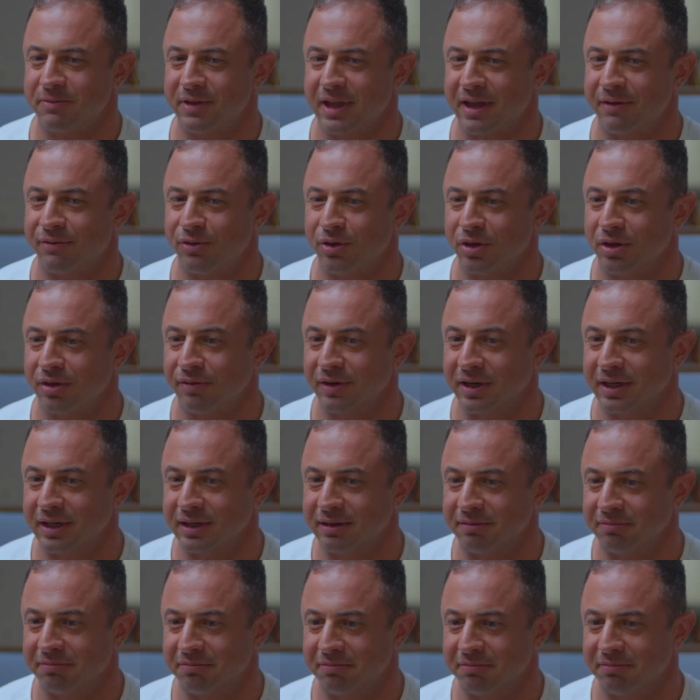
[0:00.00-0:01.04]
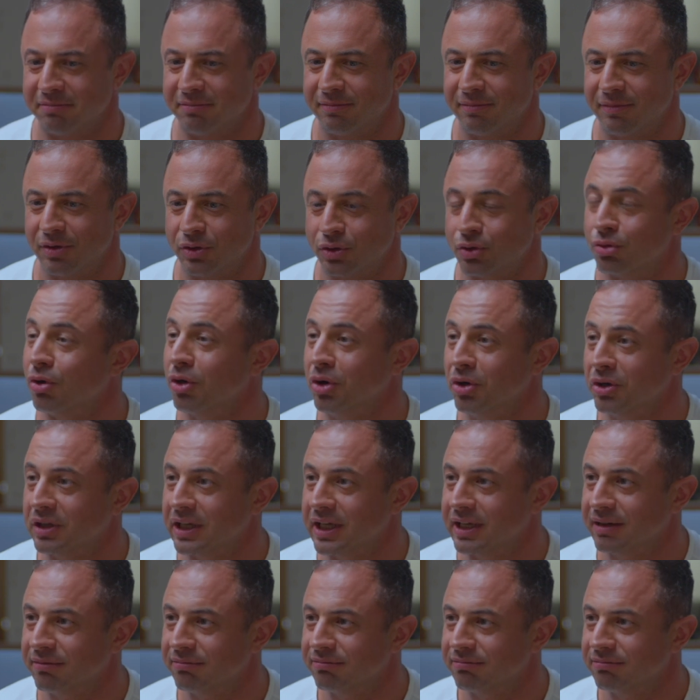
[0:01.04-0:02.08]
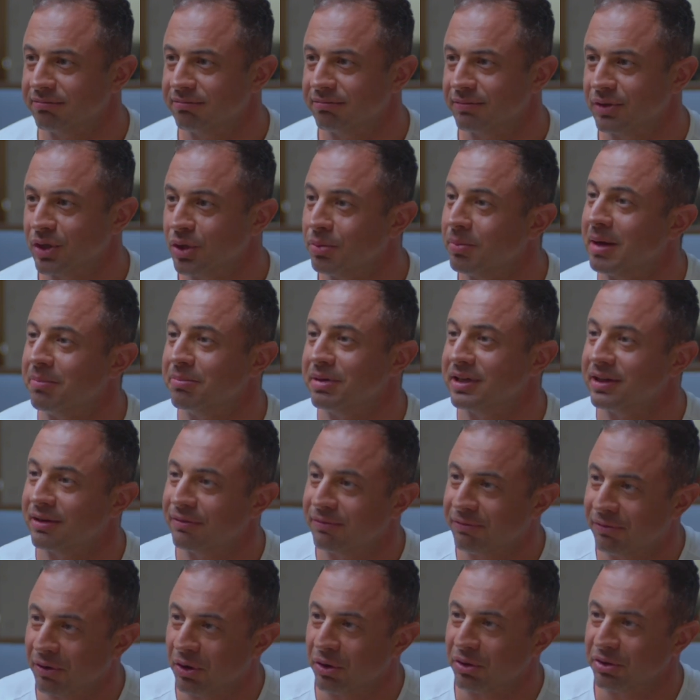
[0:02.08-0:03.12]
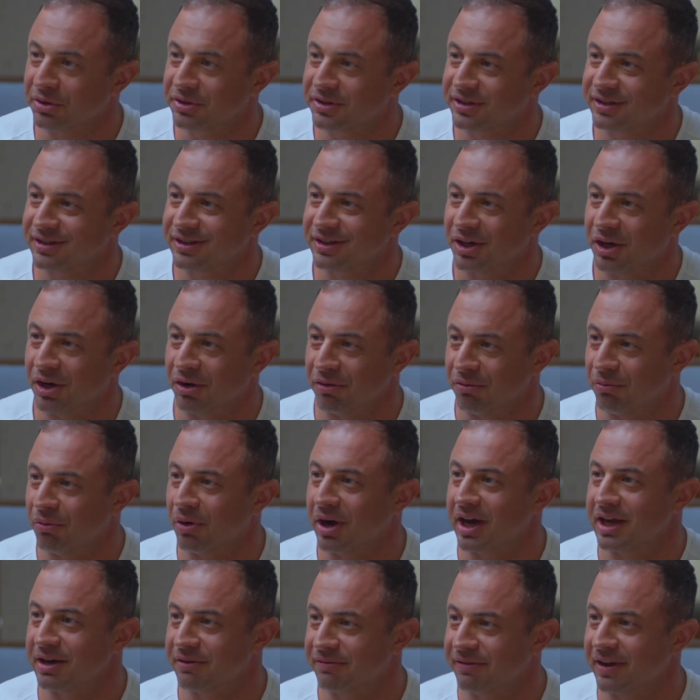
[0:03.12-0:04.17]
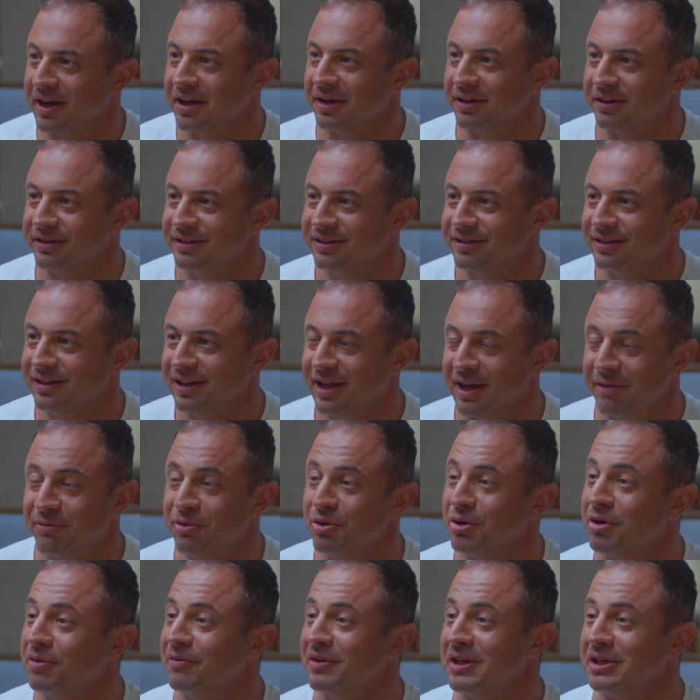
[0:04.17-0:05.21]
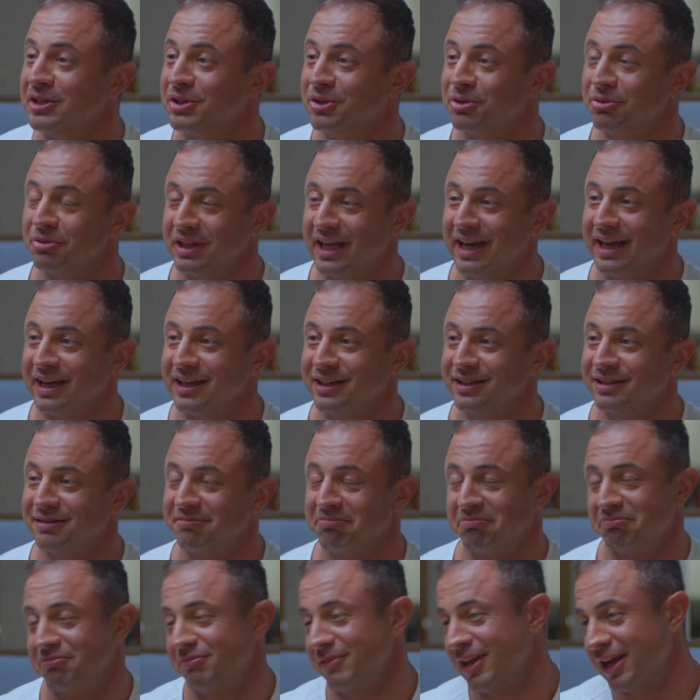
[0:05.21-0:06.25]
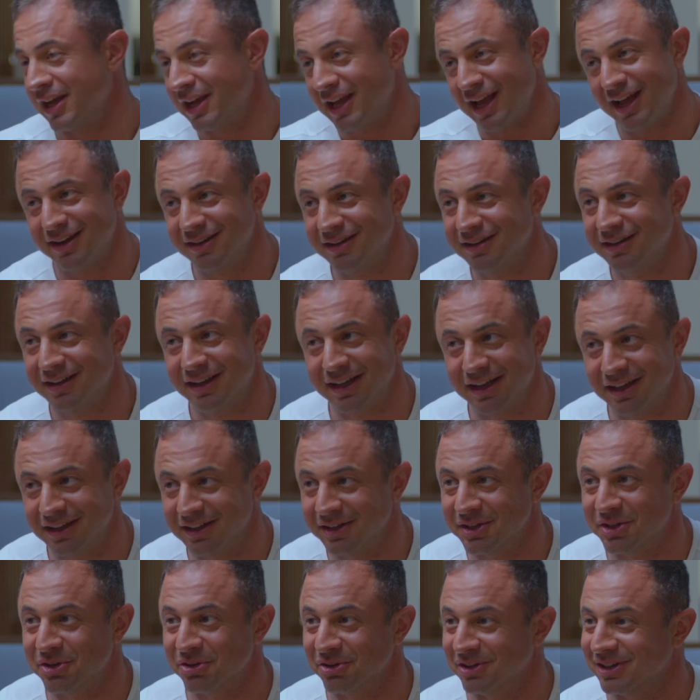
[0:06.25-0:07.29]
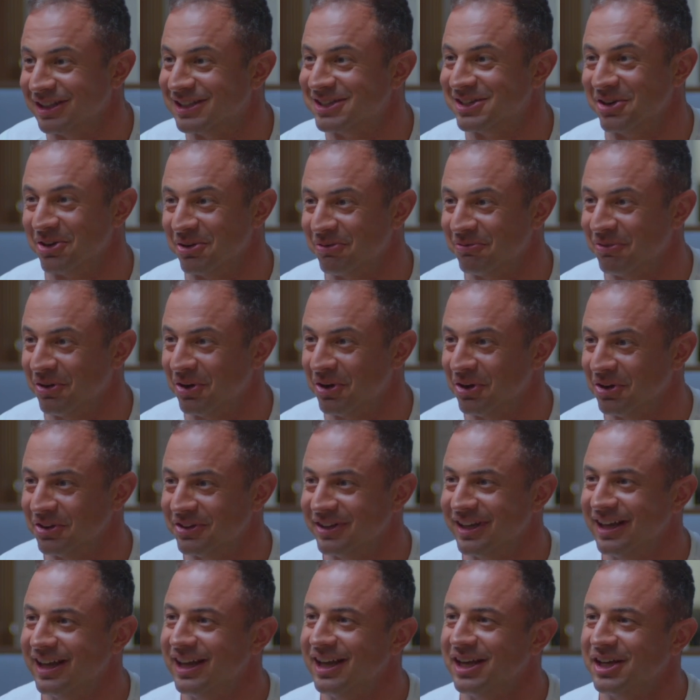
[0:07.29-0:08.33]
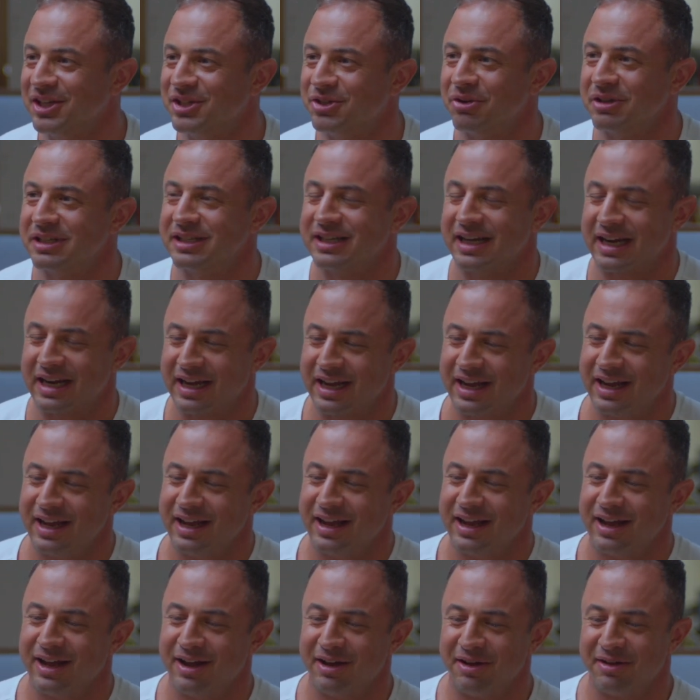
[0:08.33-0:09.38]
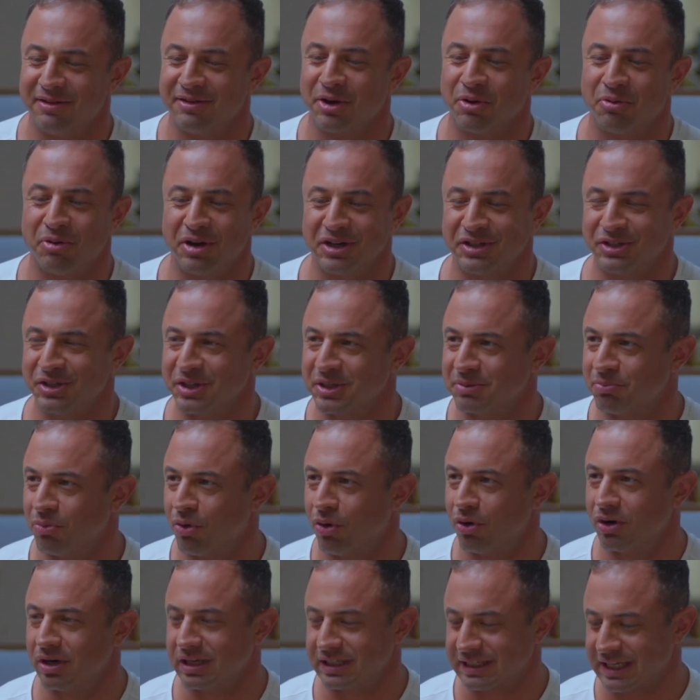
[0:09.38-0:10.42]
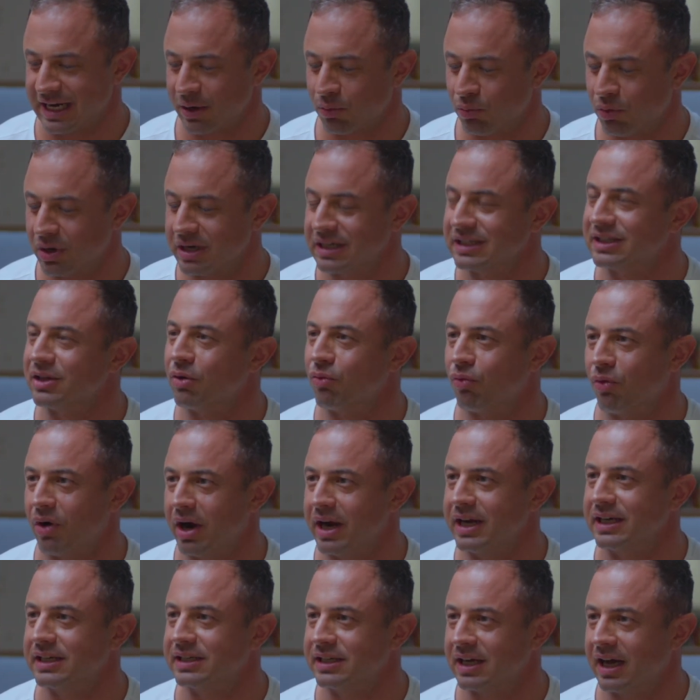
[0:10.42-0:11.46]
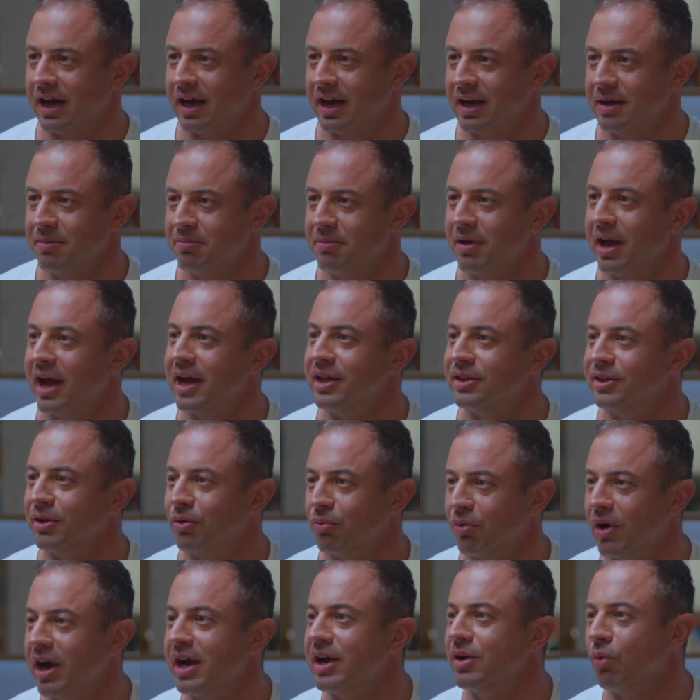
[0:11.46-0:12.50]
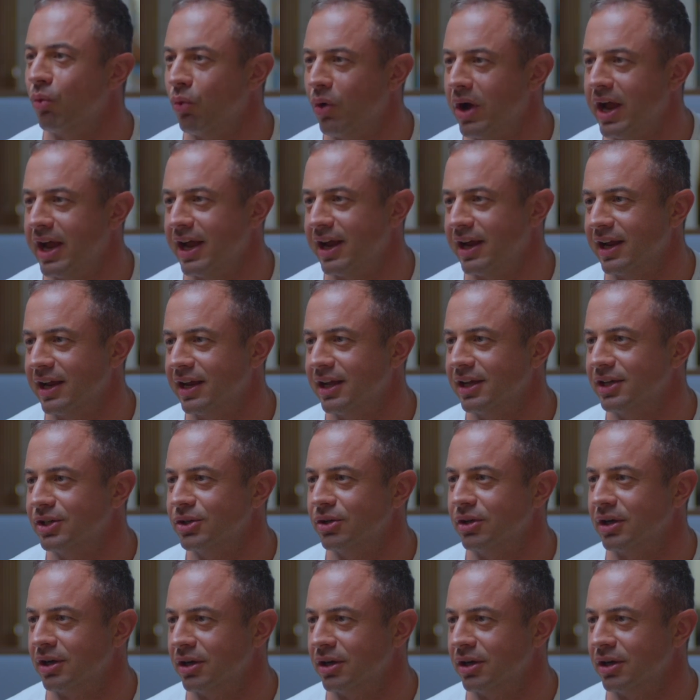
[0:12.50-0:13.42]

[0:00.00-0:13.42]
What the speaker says: if you intervene too early, you might be the fault of why it failed. If you intervene too late, again, it's your fault. So it's like, the question is more is like, what is the right time and the right way to